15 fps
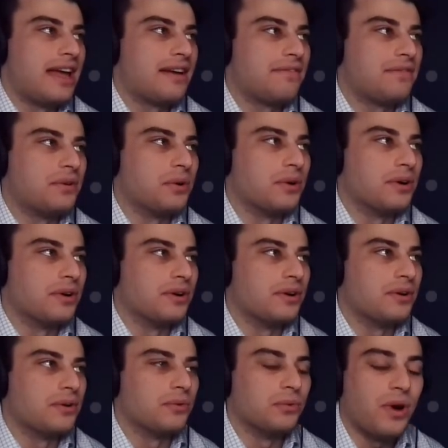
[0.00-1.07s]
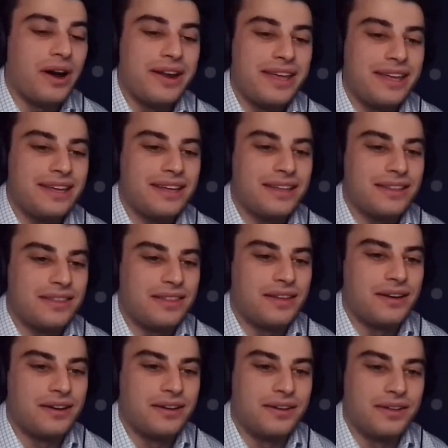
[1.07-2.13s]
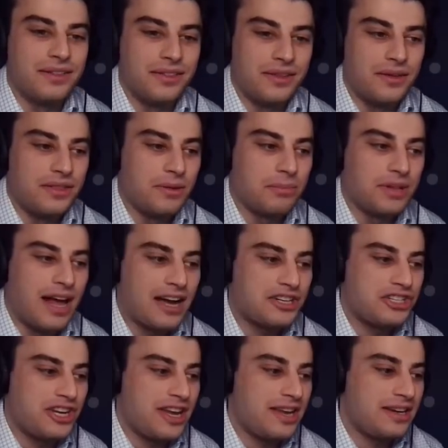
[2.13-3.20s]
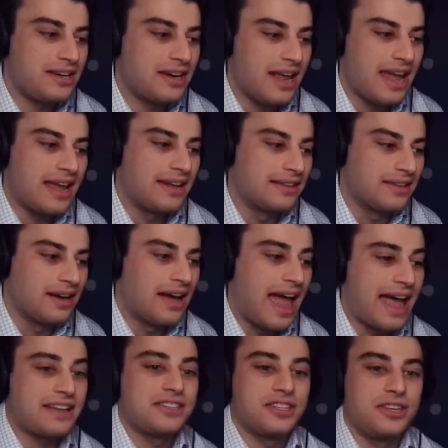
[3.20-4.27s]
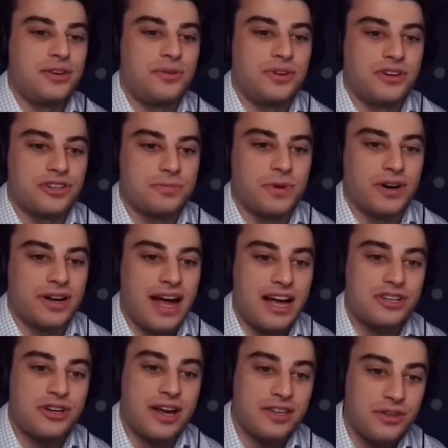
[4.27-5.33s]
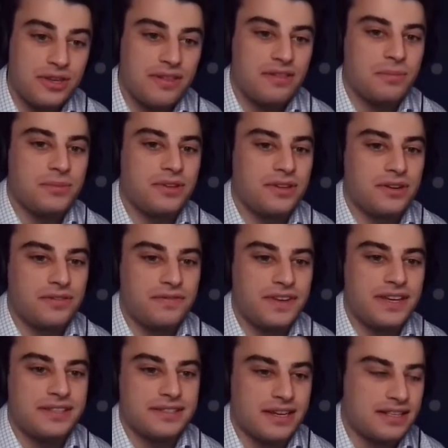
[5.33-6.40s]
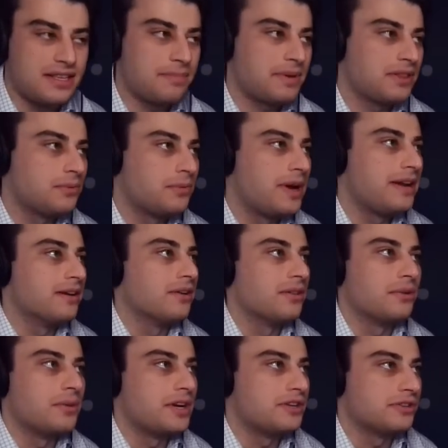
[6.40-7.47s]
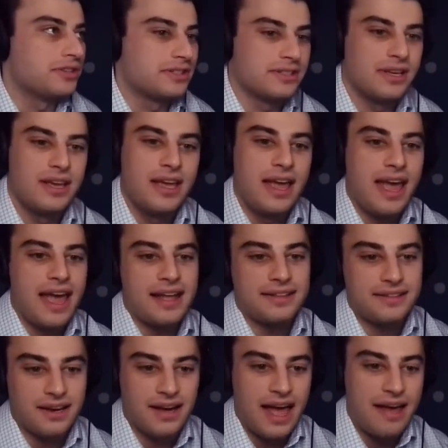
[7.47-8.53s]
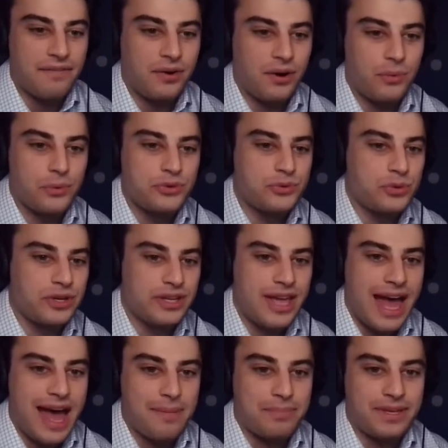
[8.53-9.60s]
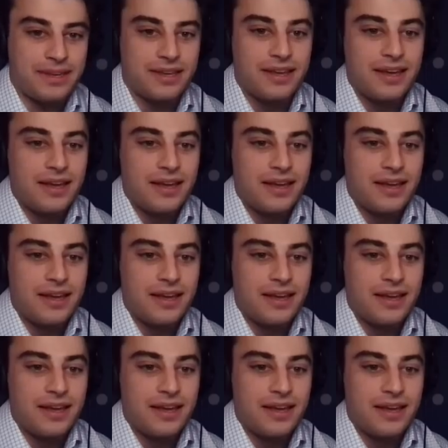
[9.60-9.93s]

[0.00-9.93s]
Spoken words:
for running the blockchain and executing your smart contract. You give them a little fee. It's like tipping the waiter or the waitress. And everyone was really happy.